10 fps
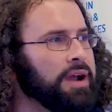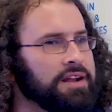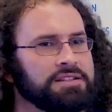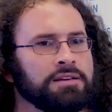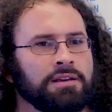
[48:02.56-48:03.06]

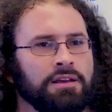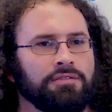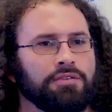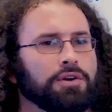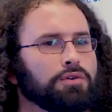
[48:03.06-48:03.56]
But
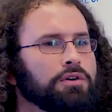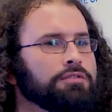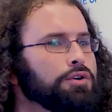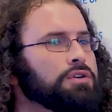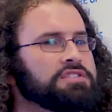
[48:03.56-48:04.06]
if you've got all
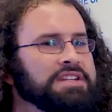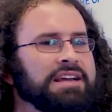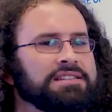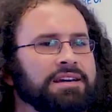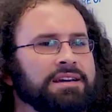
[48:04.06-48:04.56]
of Google's
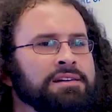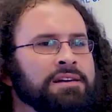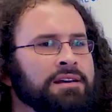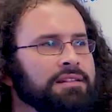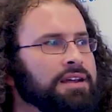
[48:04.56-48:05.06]
data,
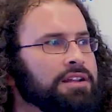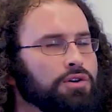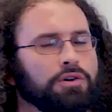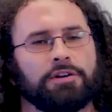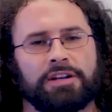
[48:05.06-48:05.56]
then
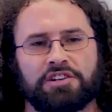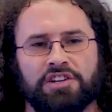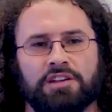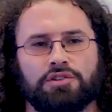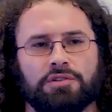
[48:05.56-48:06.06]
your cooling
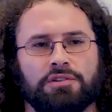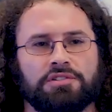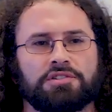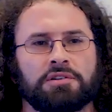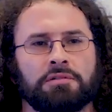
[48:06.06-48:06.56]

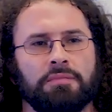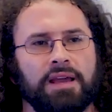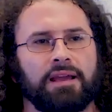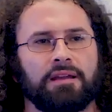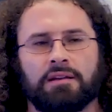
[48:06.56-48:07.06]
schedules
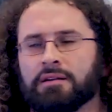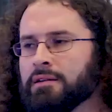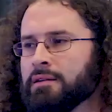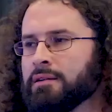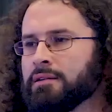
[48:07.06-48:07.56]

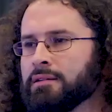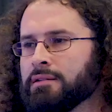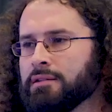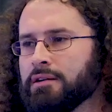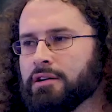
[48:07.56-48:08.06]

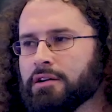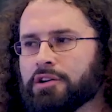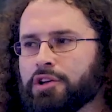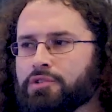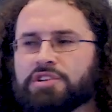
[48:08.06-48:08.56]

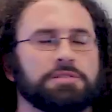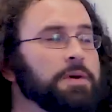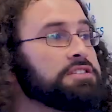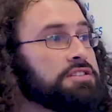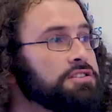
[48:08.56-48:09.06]
are huge
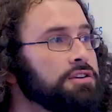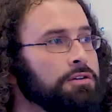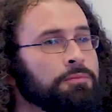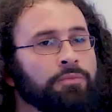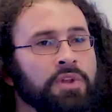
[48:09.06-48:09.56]
expenses to
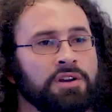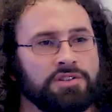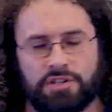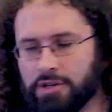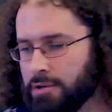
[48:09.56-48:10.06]
you.
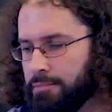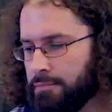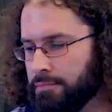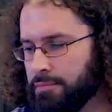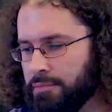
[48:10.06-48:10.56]

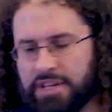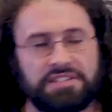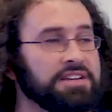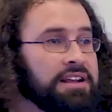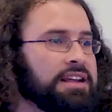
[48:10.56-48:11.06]
So
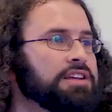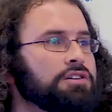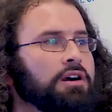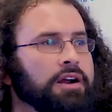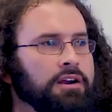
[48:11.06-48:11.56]
these
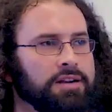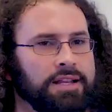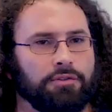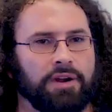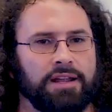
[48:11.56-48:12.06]
techniques are
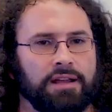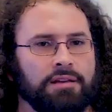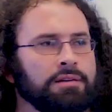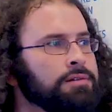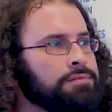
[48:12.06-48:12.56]
currently
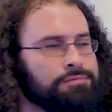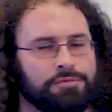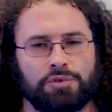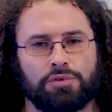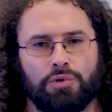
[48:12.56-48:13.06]
running
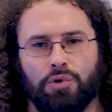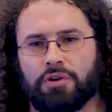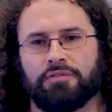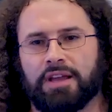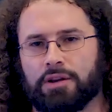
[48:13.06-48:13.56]

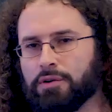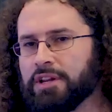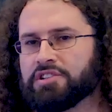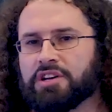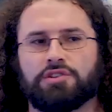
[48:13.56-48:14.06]
all of their
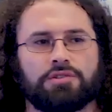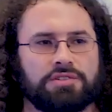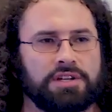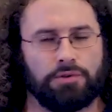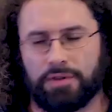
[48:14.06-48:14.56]
cooling
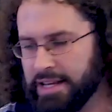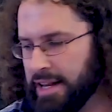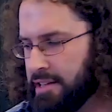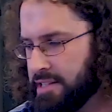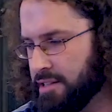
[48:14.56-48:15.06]
schedules in all their
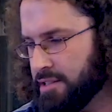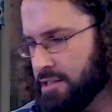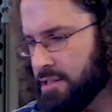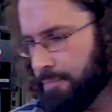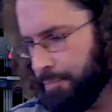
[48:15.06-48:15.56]
data
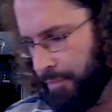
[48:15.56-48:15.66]
centers.